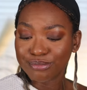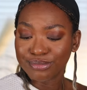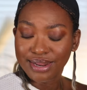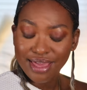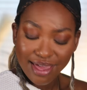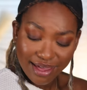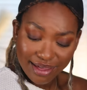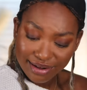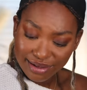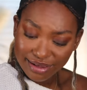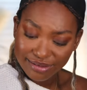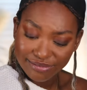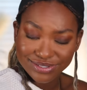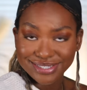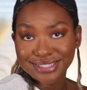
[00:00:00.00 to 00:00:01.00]

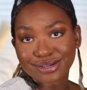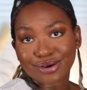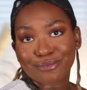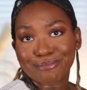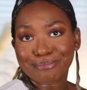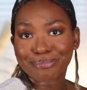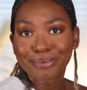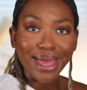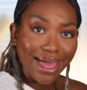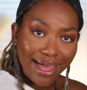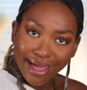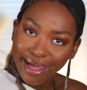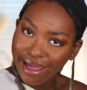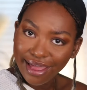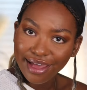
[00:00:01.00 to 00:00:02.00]
negative and so
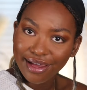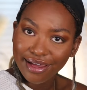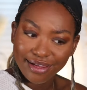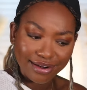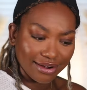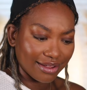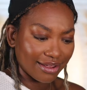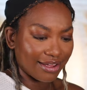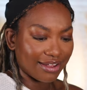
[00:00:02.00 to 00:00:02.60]
bad, honey.